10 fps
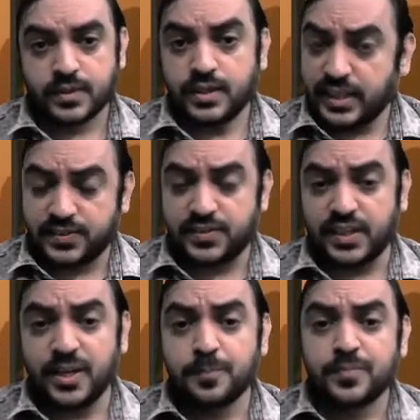let's say
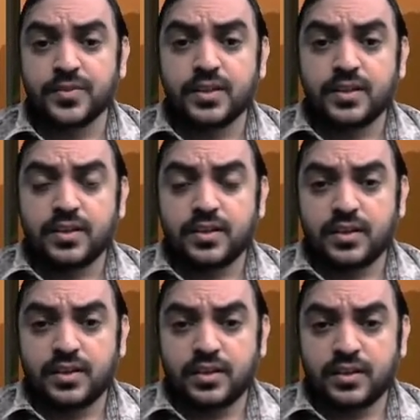
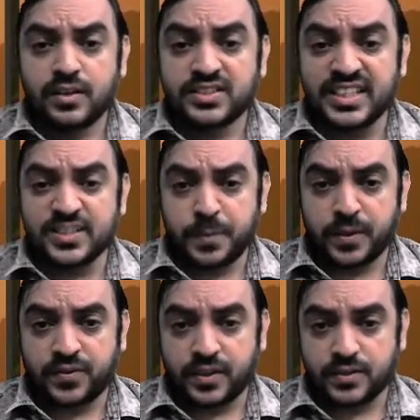uh, 6
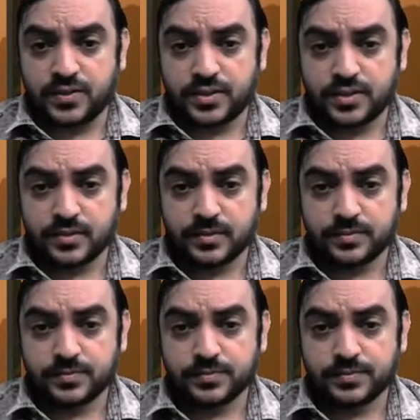percent
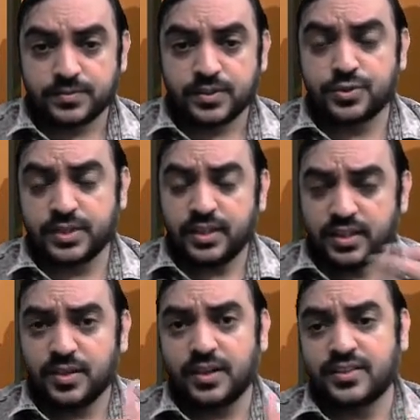you see,
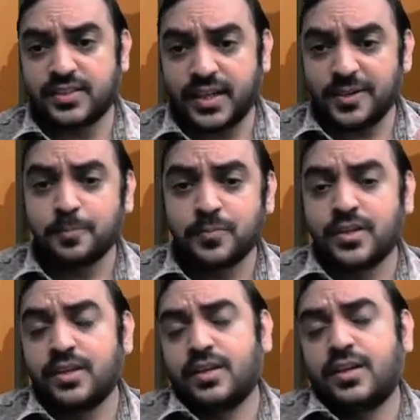you understand
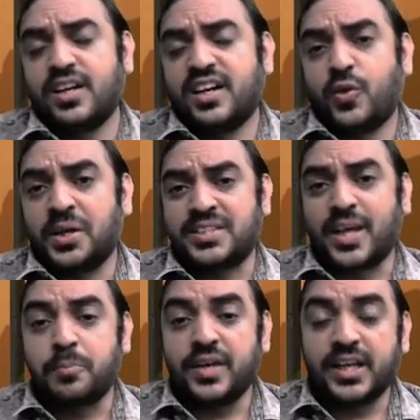uh, what is
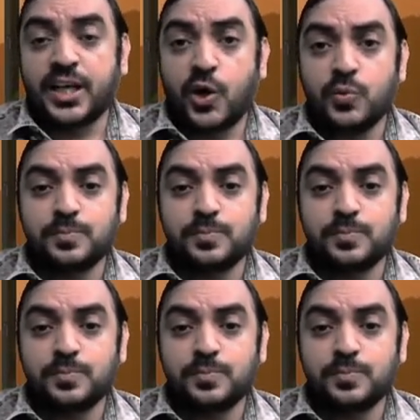happening now